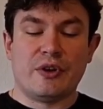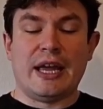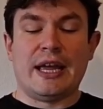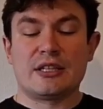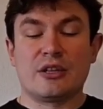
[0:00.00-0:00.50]

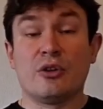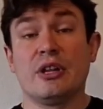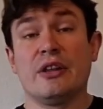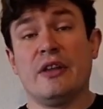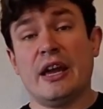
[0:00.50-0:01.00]
and
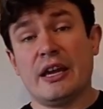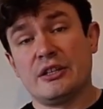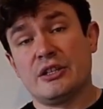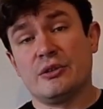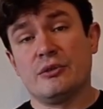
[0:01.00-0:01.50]
only then
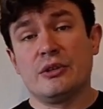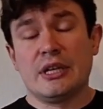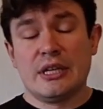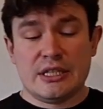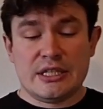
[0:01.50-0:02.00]
to
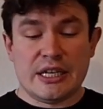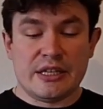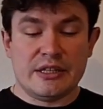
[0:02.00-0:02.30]
take